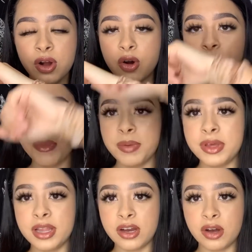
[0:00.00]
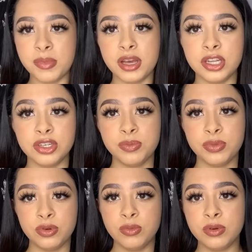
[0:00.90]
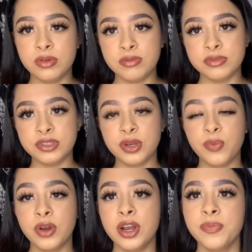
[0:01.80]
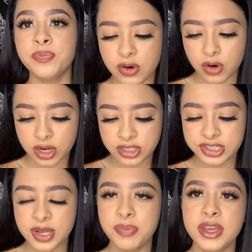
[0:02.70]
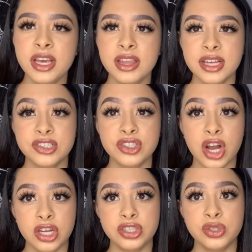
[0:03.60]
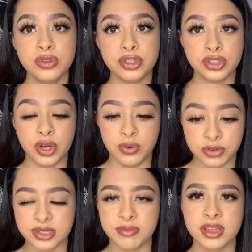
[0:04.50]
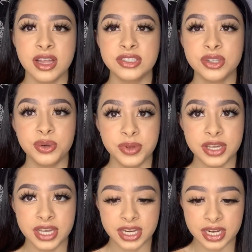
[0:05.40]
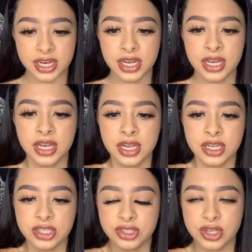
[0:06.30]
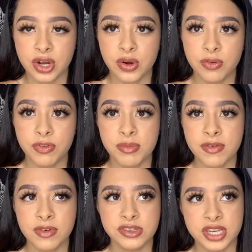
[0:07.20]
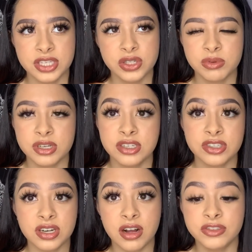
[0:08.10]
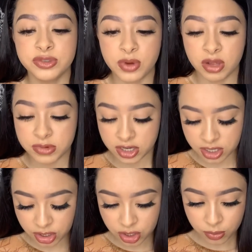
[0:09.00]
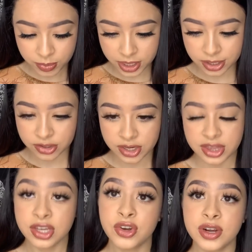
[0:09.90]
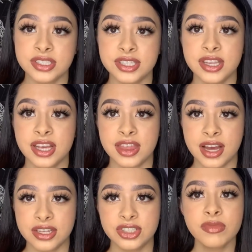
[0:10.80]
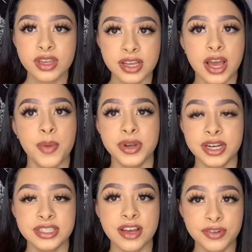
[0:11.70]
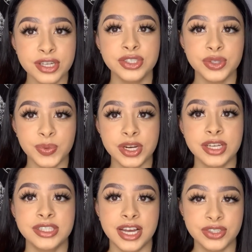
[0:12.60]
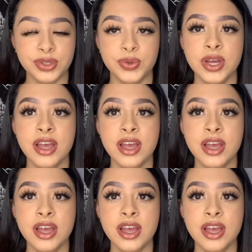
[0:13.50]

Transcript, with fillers: or maybe like on my under boob, somewhere, or just something that's not too shown, something that's a little bit hidden. So for my first tattoo, I'm gonna start off small. I'm not gonna go big or nothing crazy like that. Yeah, but I definitely do want a tattoo